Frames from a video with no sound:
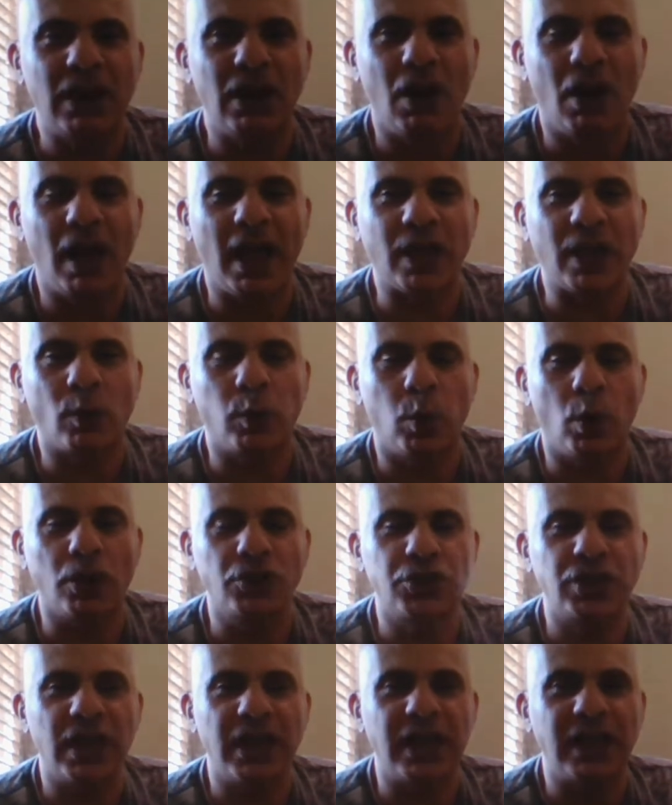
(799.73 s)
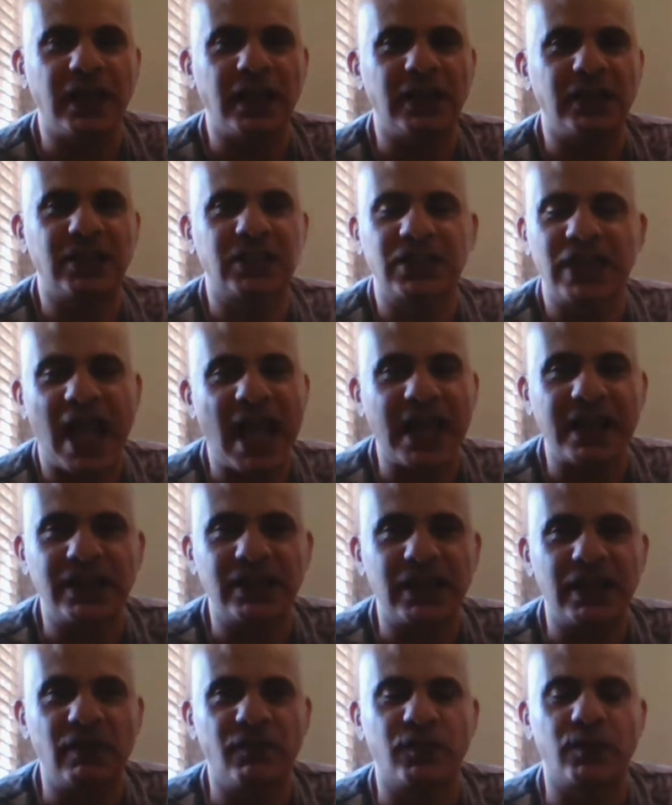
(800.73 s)
like watching
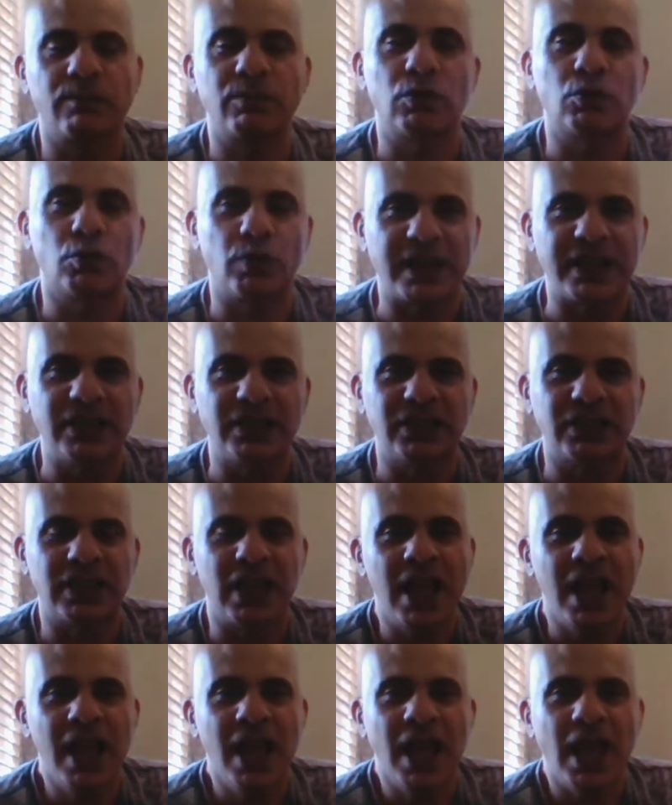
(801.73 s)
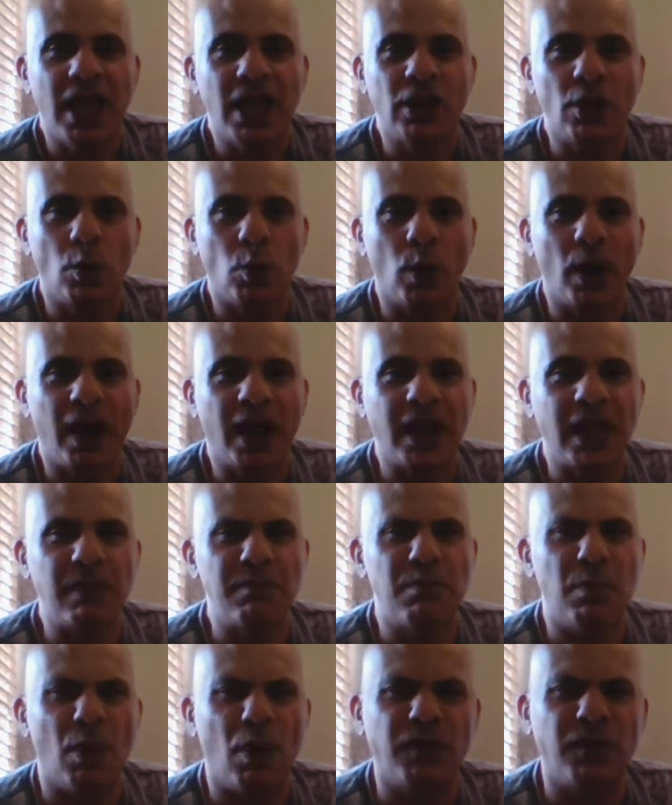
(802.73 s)
Sandy from Greece, in a
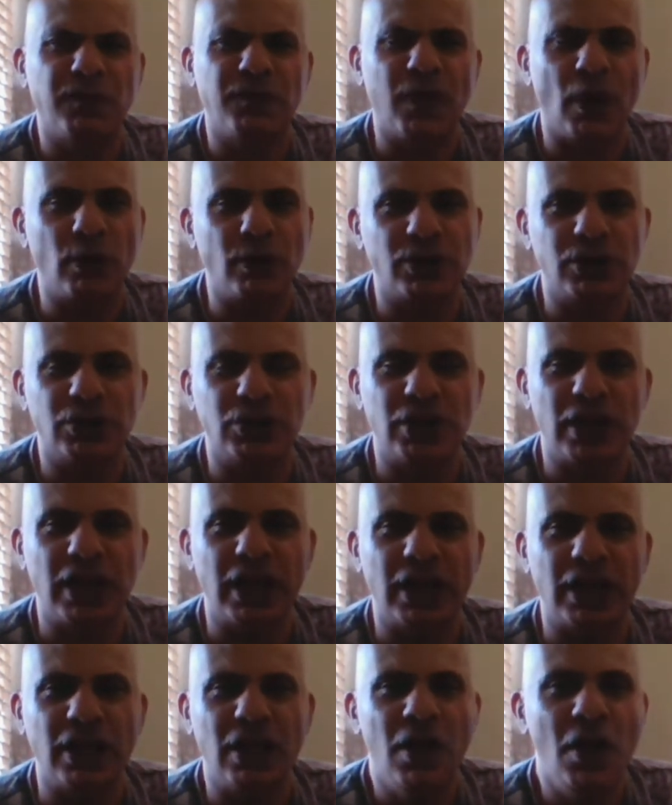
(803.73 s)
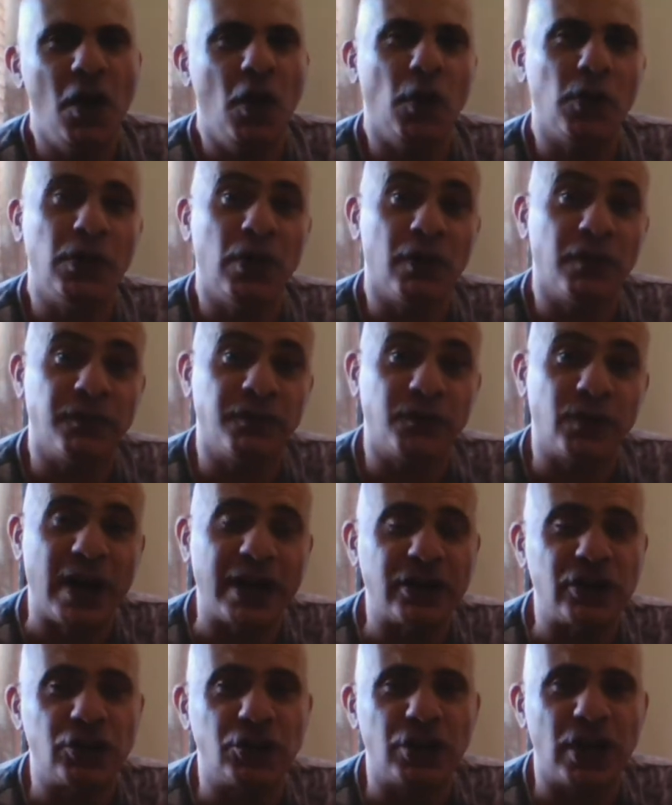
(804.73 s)
way, more focusing on her
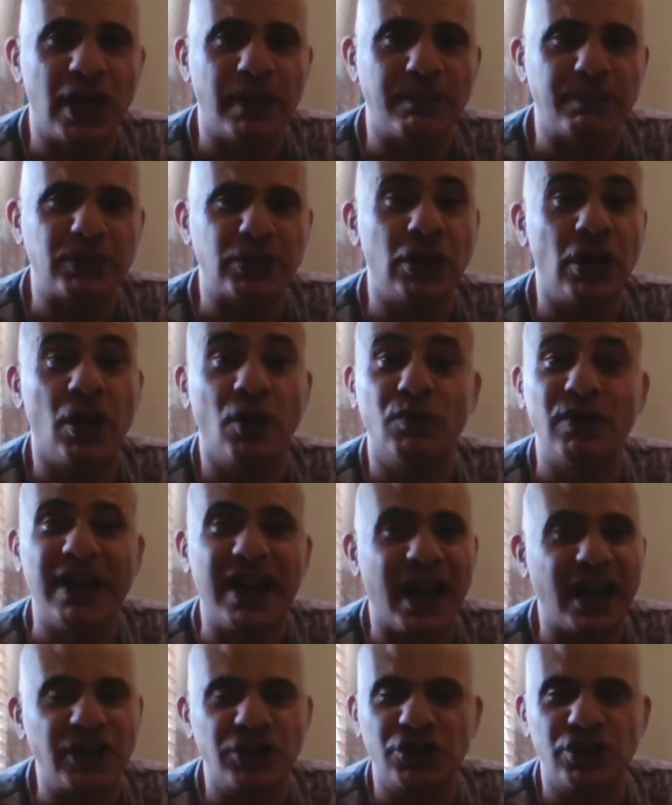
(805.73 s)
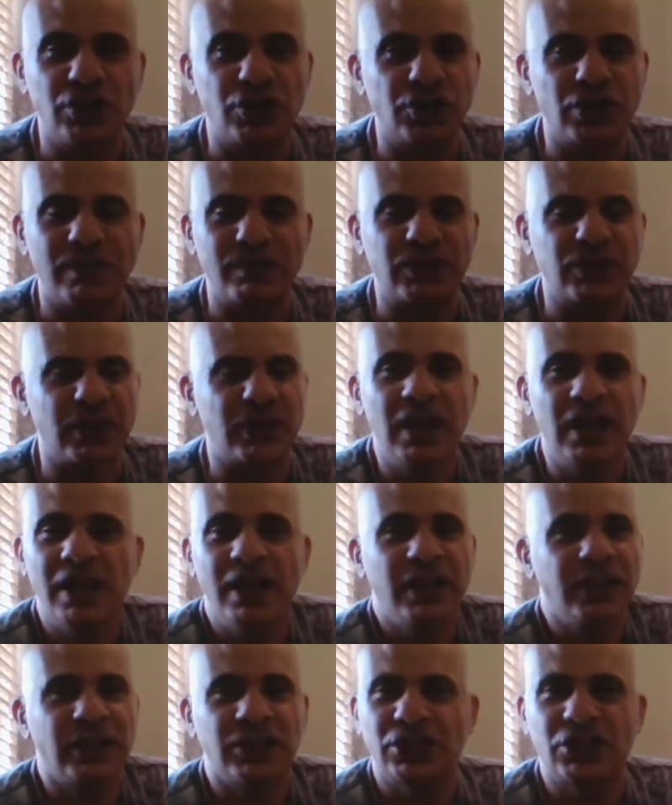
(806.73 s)
friendships and her relationships.
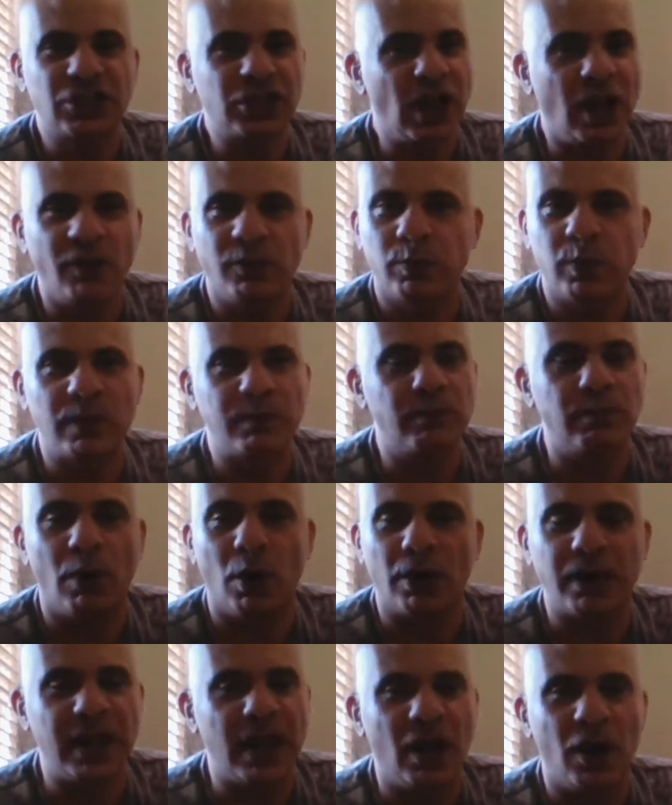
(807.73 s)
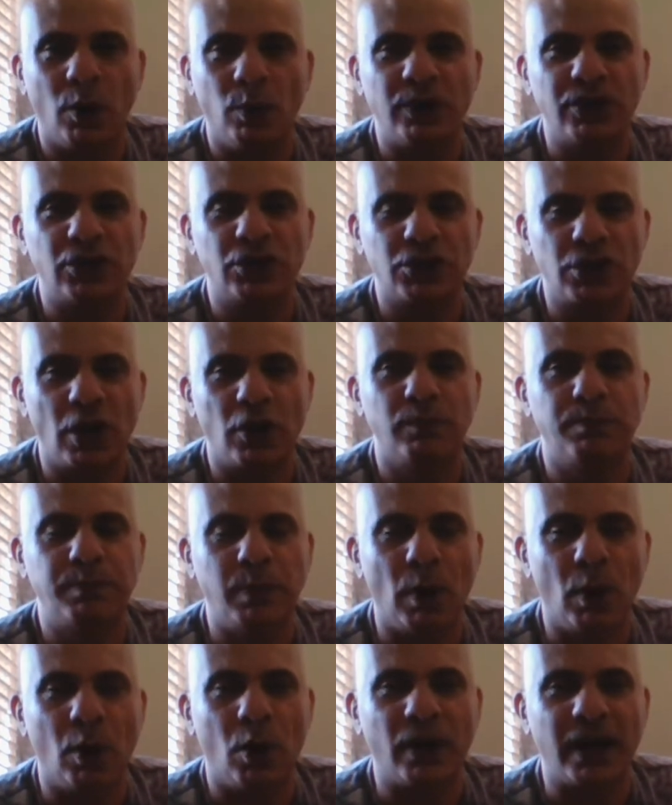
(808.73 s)
The stuff with Mon-El was so
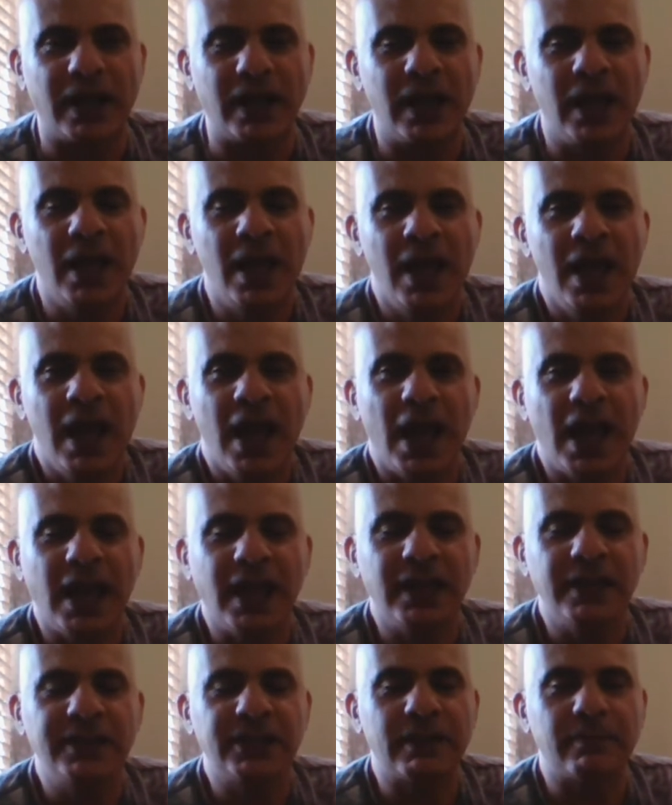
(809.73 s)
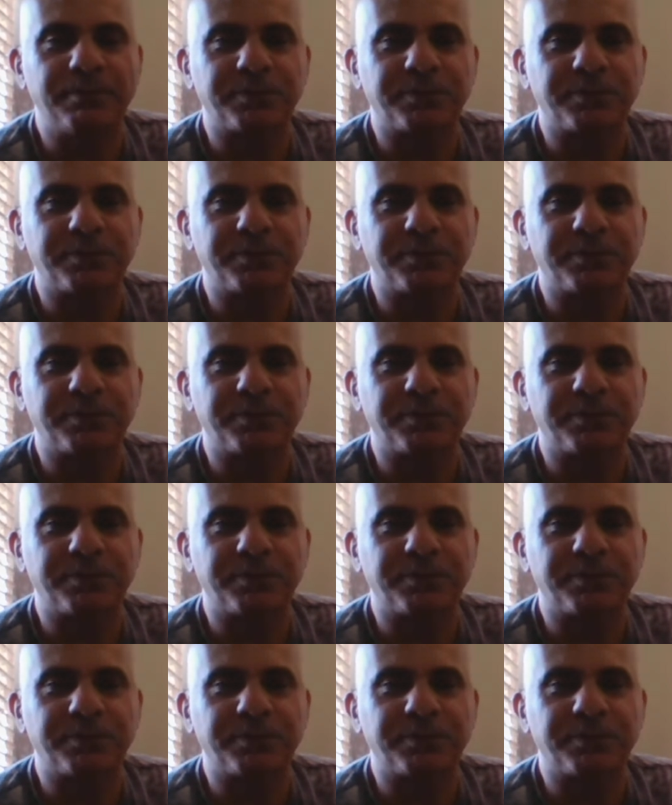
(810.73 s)
boring. And